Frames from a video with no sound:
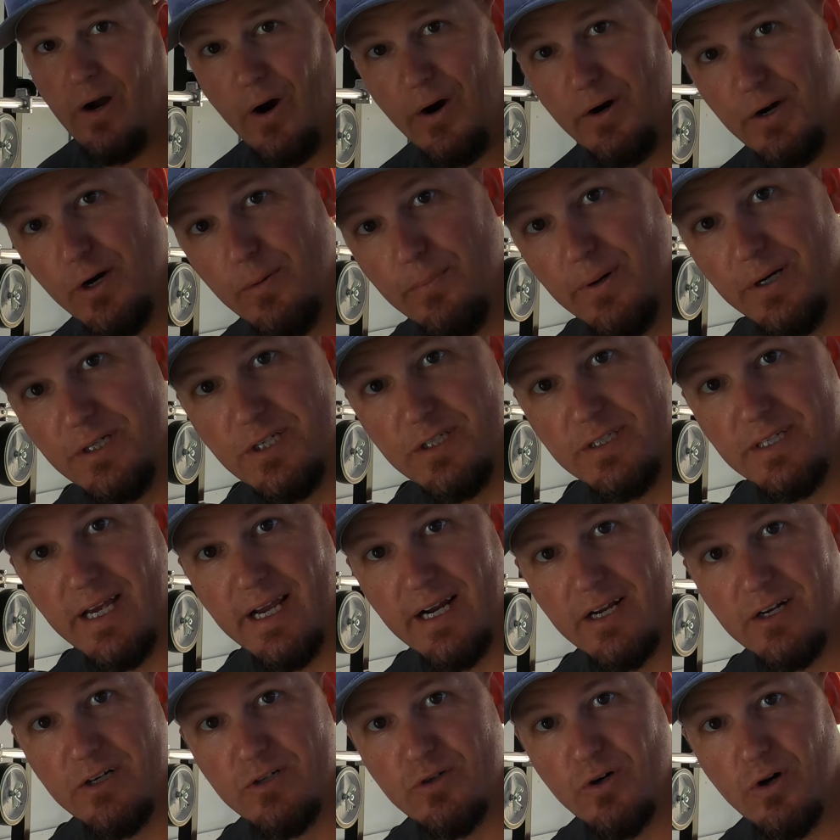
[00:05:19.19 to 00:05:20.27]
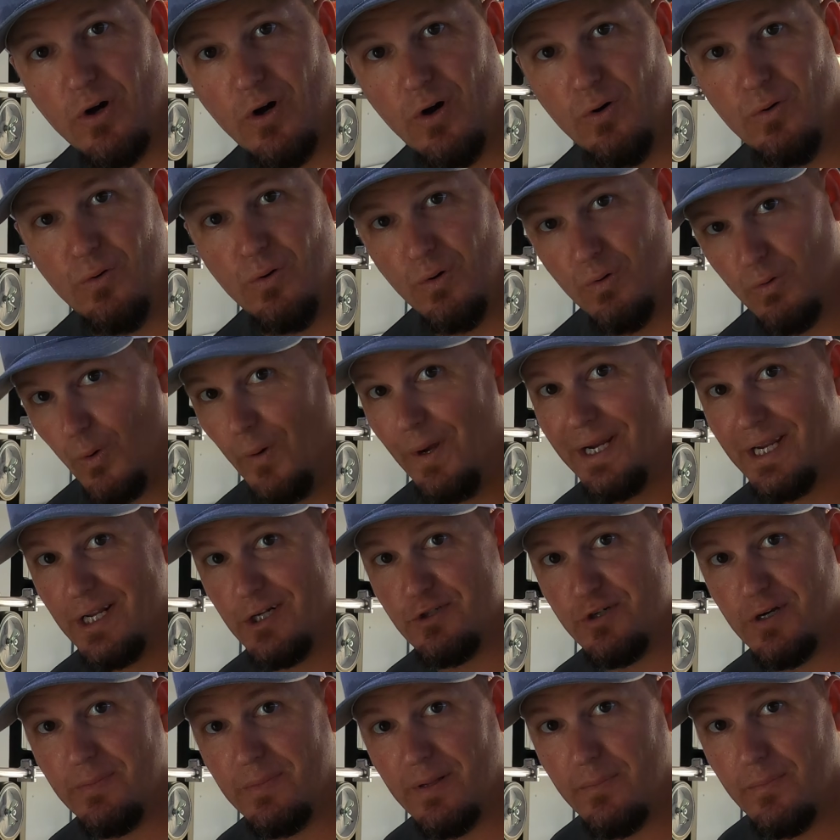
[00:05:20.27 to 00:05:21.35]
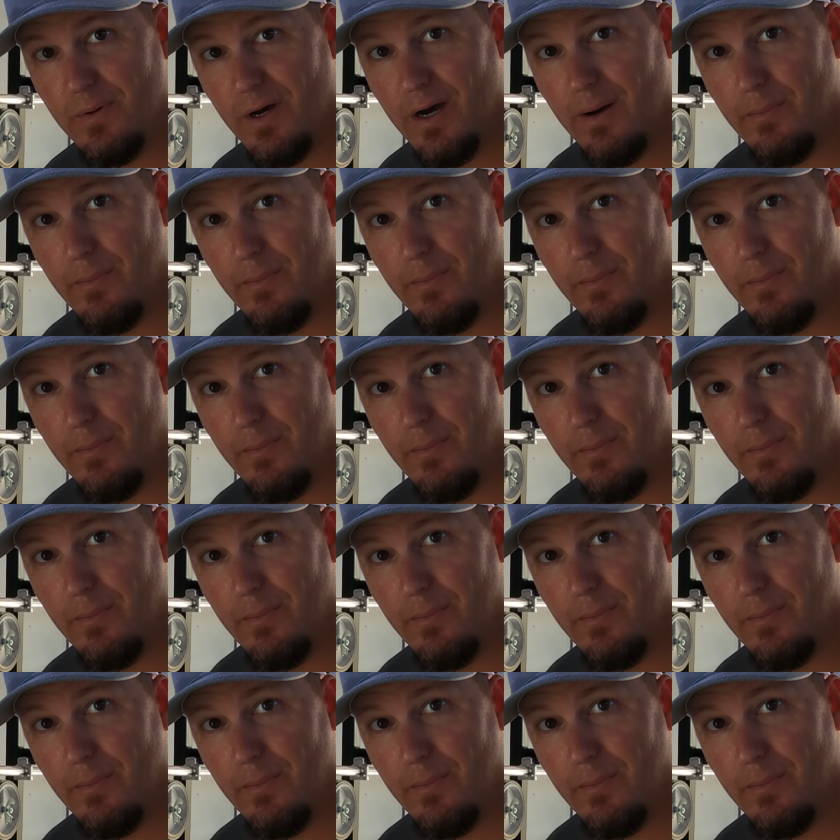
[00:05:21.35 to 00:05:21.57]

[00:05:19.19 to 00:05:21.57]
Are your bushes out of control? Well, we can trim them